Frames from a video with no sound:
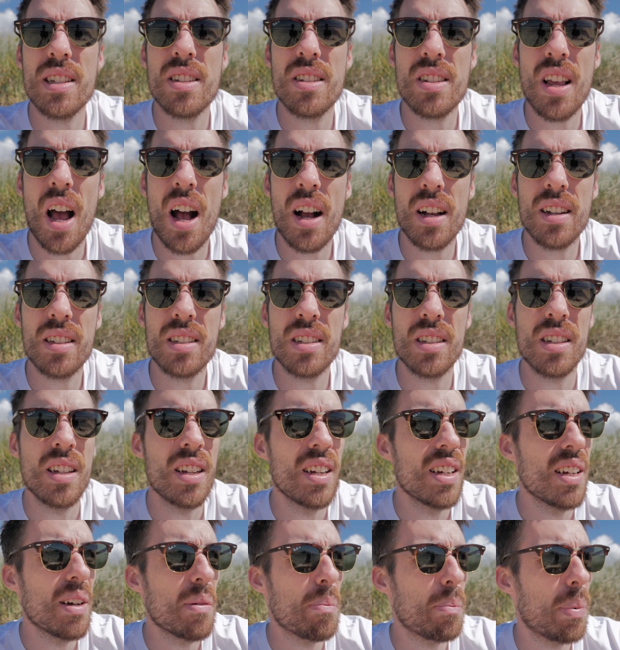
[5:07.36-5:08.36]
sucks.
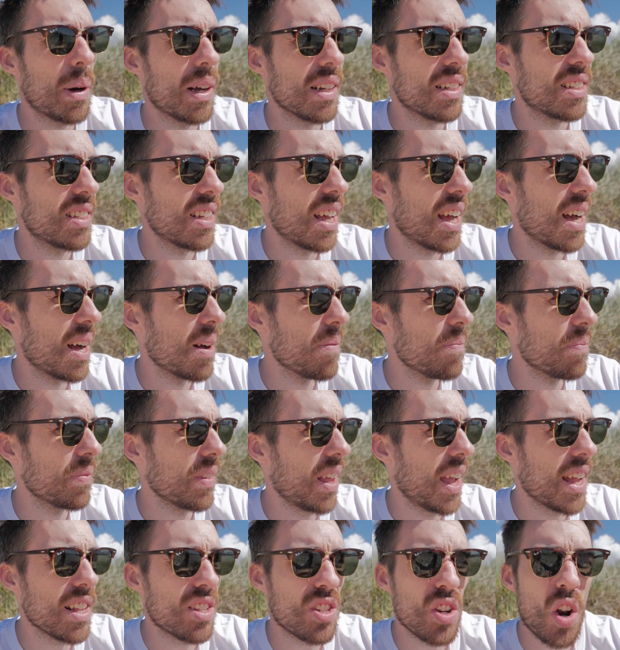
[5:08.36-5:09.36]
But
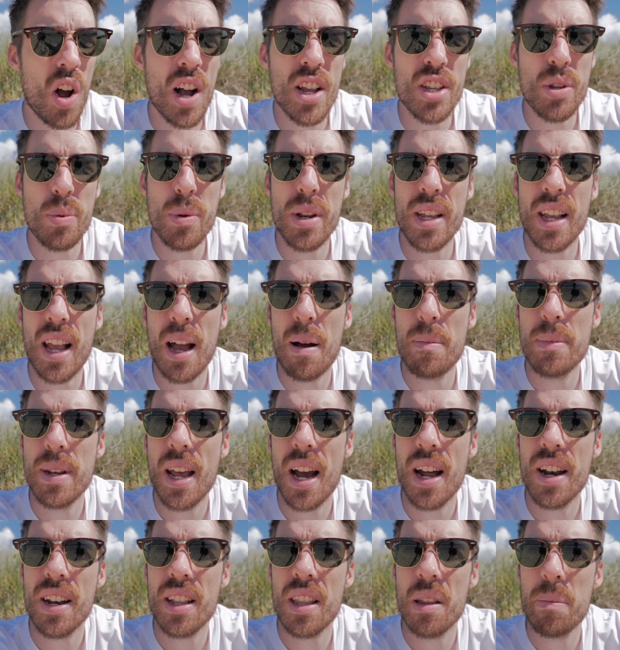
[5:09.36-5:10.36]
it's nice when you come
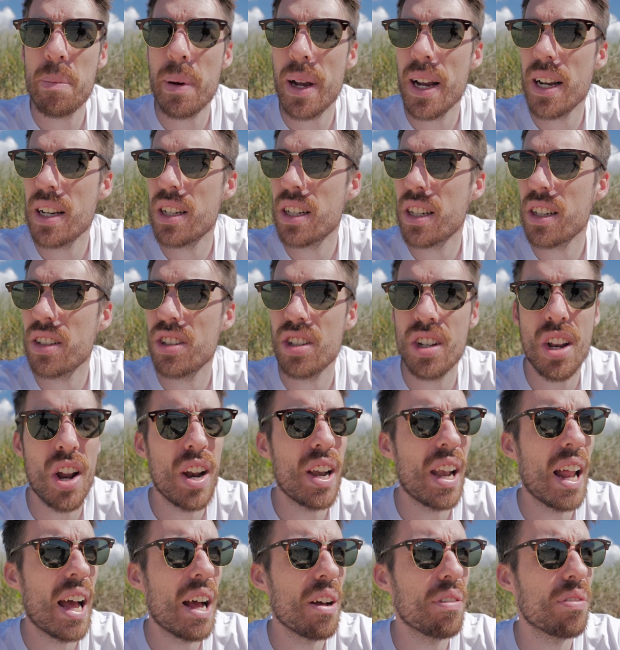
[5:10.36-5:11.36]
down to the beach because you
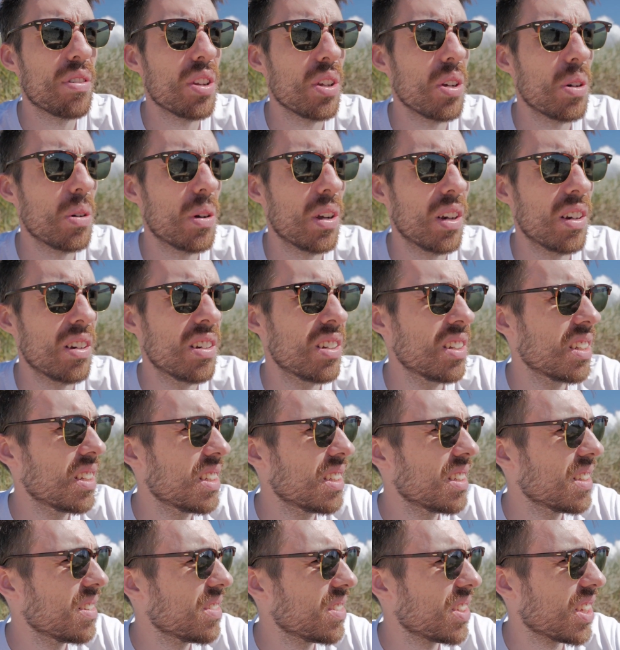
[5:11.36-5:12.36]
don't have to and
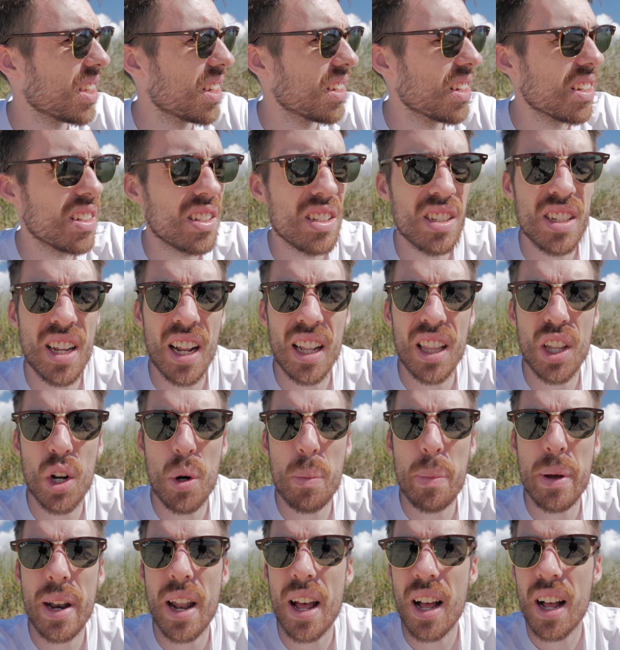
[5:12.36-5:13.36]
you can get a little
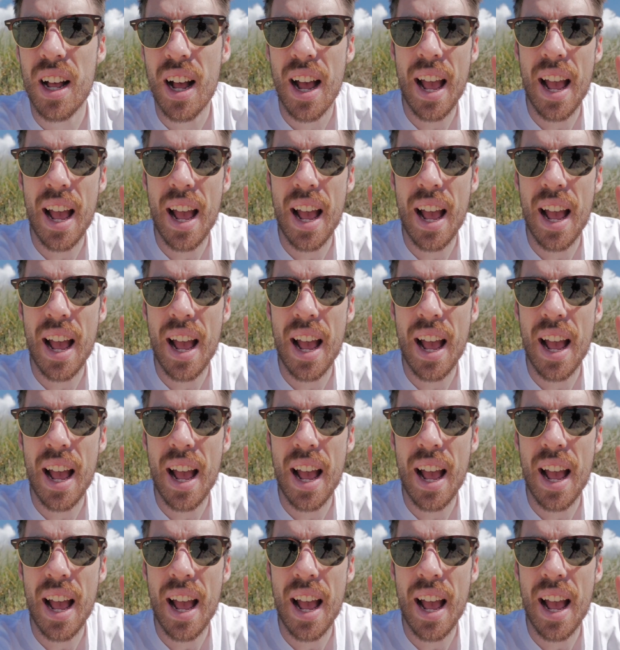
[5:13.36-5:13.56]
bit of